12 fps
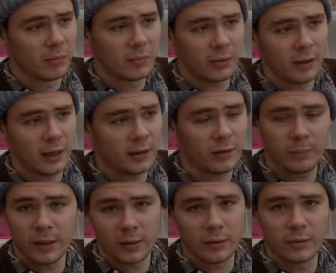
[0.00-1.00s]
things,
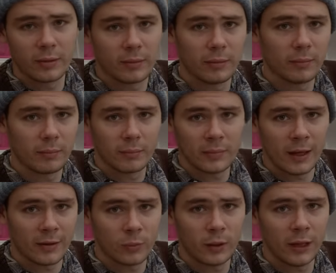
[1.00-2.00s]
because
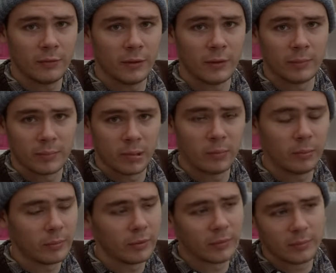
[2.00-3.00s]
that's what liver
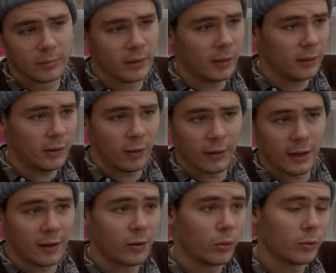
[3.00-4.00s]
problems, you know, they
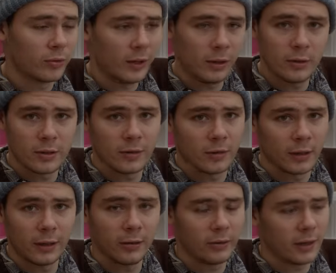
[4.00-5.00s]
can cause delusions and
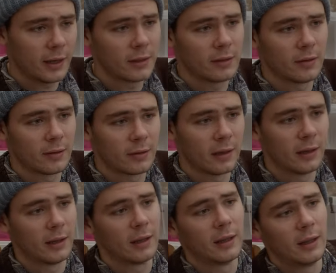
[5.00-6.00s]
hallucinations.
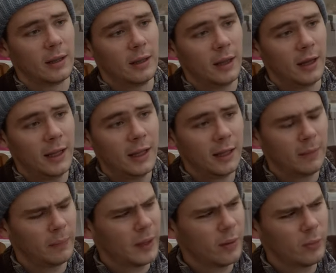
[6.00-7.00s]
And
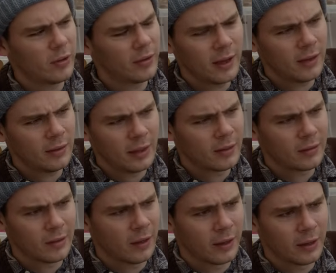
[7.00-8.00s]
he would say
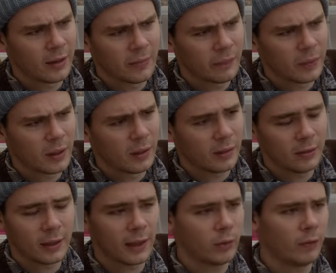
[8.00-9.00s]
things like, I
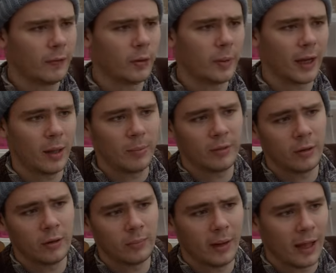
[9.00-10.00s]
think they were filming an
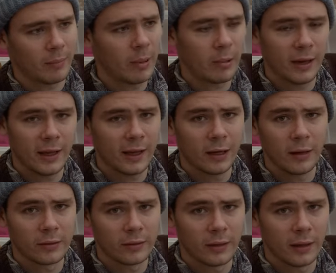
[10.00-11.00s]
episode of Black Mirror here
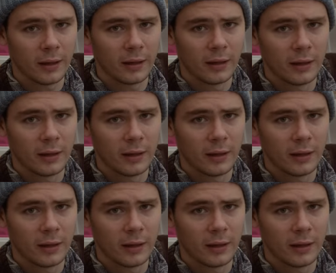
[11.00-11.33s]
last night.